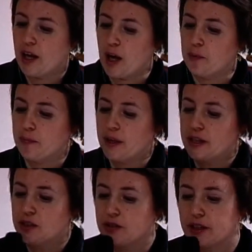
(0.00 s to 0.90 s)

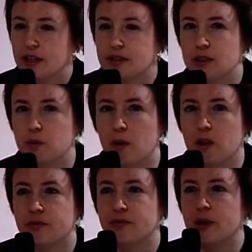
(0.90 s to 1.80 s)
In
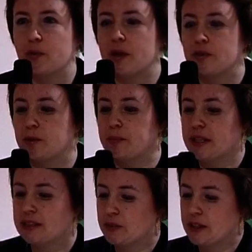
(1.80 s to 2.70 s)
2012, one of the
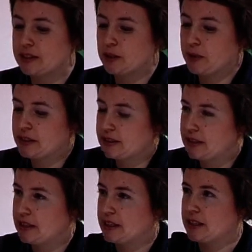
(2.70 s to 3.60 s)
biggest trends that we are
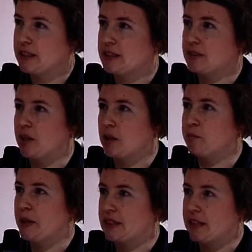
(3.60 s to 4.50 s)
seeing is
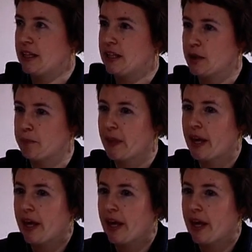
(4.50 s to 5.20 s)
around big data.